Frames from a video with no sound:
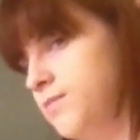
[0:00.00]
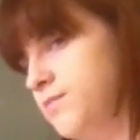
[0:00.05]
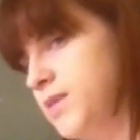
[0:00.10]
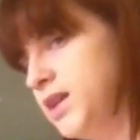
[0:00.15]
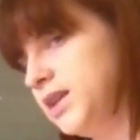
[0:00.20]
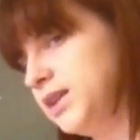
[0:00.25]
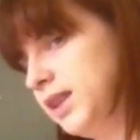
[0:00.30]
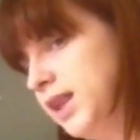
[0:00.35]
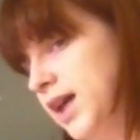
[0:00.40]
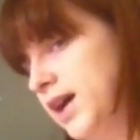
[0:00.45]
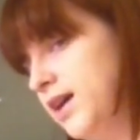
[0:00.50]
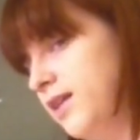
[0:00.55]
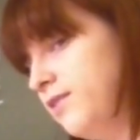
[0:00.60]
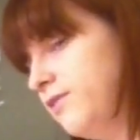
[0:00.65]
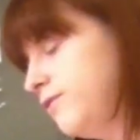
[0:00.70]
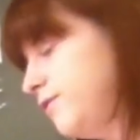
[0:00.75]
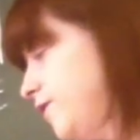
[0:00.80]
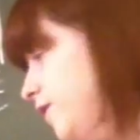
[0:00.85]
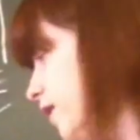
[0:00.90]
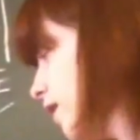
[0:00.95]
middle
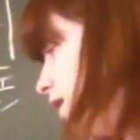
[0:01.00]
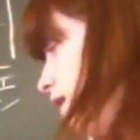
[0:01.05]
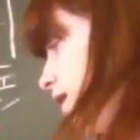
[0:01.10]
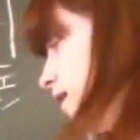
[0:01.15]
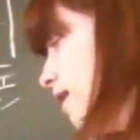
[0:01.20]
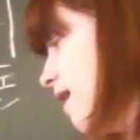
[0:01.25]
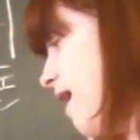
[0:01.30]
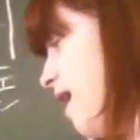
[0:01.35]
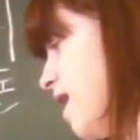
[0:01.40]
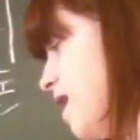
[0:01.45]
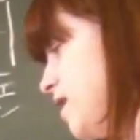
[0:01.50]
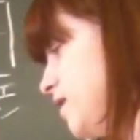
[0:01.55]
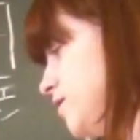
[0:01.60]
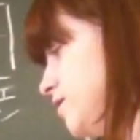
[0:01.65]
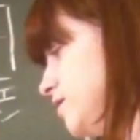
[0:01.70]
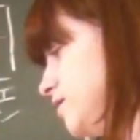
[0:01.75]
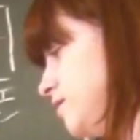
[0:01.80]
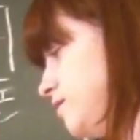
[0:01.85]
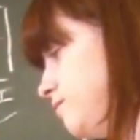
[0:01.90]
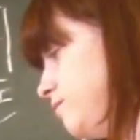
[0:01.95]
of,
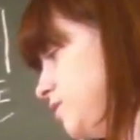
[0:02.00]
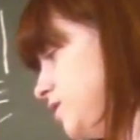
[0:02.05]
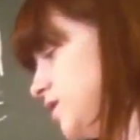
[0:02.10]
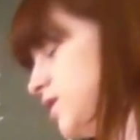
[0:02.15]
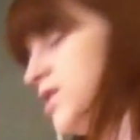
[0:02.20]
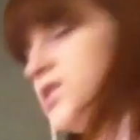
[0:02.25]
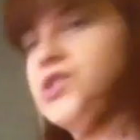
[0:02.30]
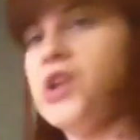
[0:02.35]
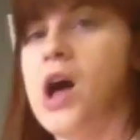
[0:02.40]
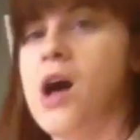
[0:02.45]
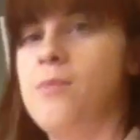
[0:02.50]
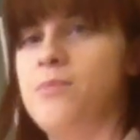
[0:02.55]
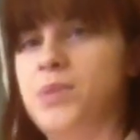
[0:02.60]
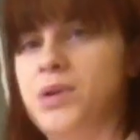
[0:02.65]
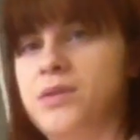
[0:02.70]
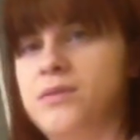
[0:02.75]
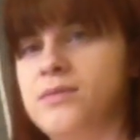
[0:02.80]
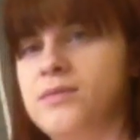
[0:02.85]
and to stop.